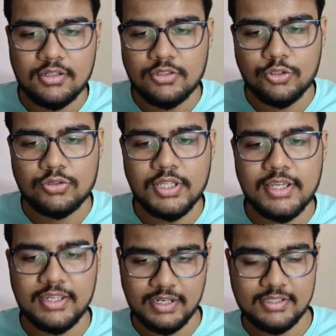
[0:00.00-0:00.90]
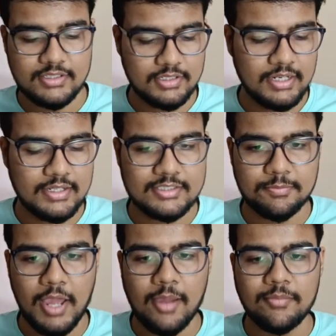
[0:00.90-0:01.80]
Do you think it is
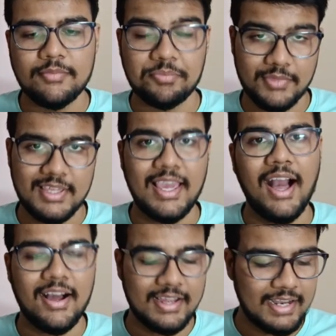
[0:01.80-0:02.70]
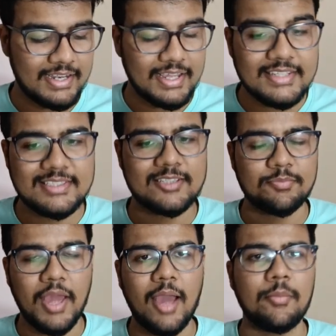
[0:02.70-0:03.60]
spam? Yeah, it is
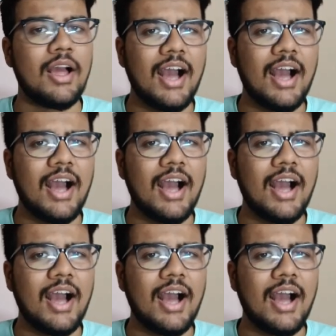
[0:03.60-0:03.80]
spam.